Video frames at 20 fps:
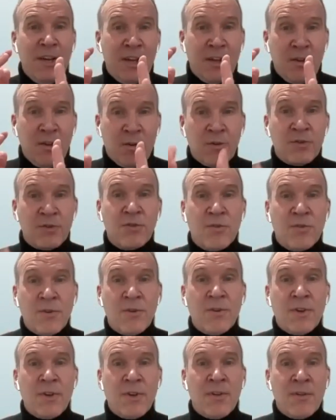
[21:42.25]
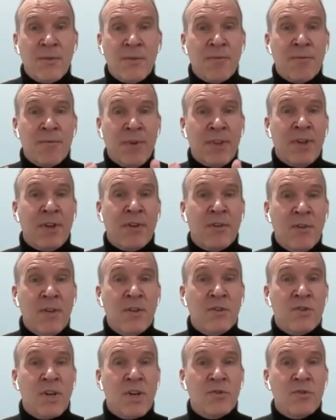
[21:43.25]
and also whether the
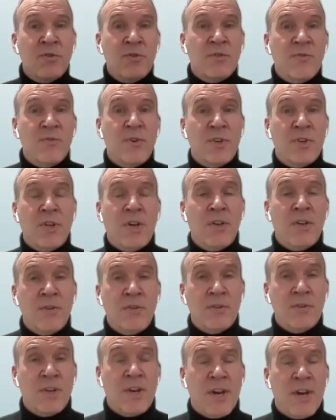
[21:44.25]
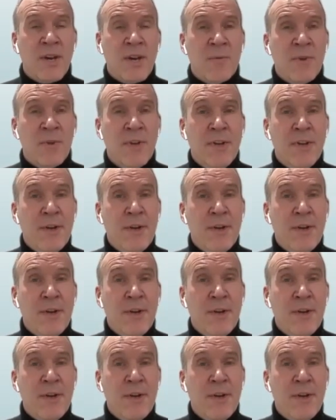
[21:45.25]
injections were done on time.